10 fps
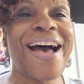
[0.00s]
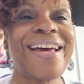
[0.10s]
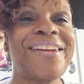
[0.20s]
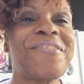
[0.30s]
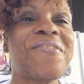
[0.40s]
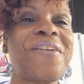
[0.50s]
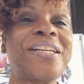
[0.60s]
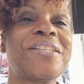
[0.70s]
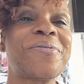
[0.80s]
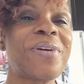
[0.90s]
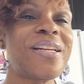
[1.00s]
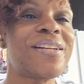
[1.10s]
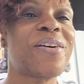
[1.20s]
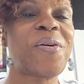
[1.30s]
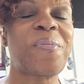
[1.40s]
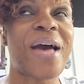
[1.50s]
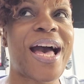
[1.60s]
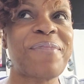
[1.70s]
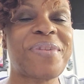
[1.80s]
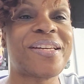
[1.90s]
And I don't know, I just wanted to go
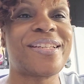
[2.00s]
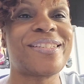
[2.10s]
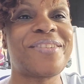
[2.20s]
back because,